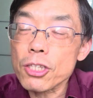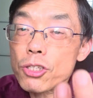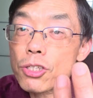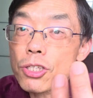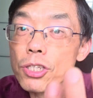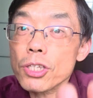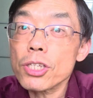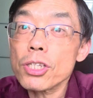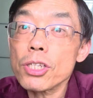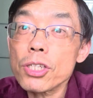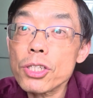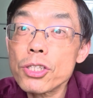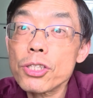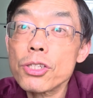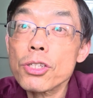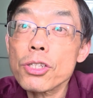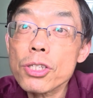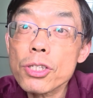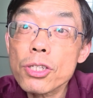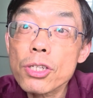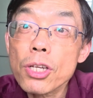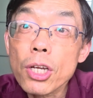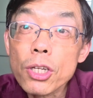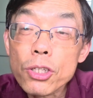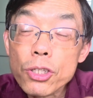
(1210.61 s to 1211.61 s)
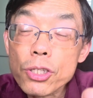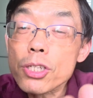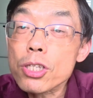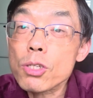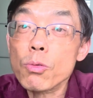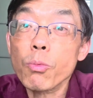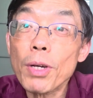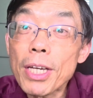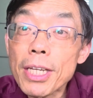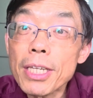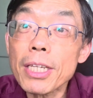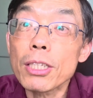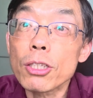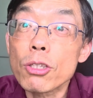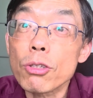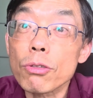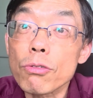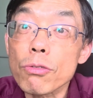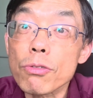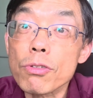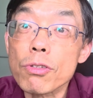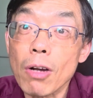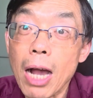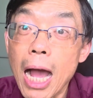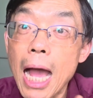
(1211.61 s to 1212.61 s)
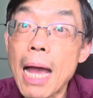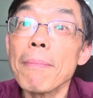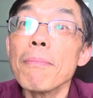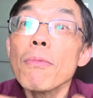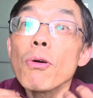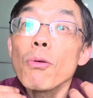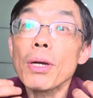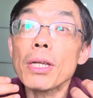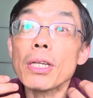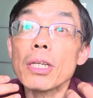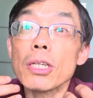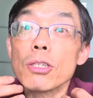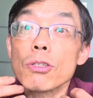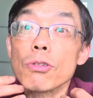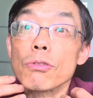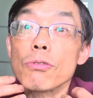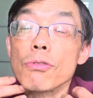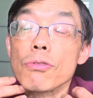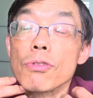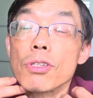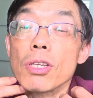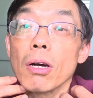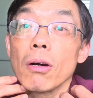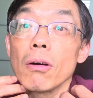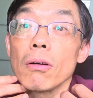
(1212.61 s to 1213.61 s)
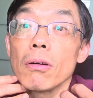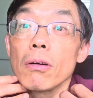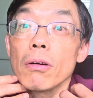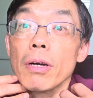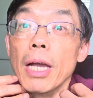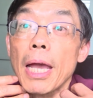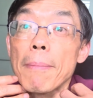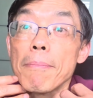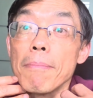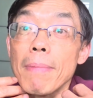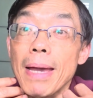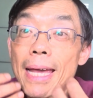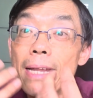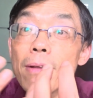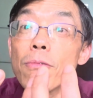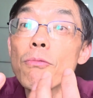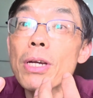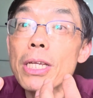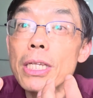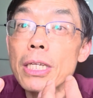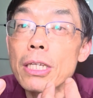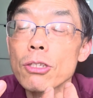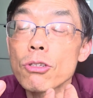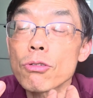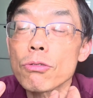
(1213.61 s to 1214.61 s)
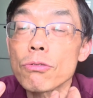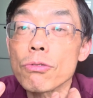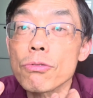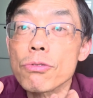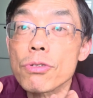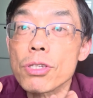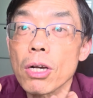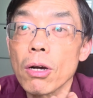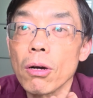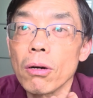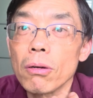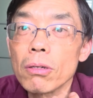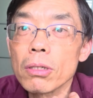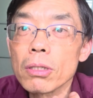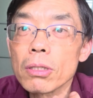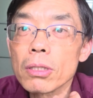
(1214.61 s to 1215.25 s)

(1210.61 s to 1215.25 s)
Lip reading: She's willing to do so. I'm willing to do so. Okay? Man willing to do so.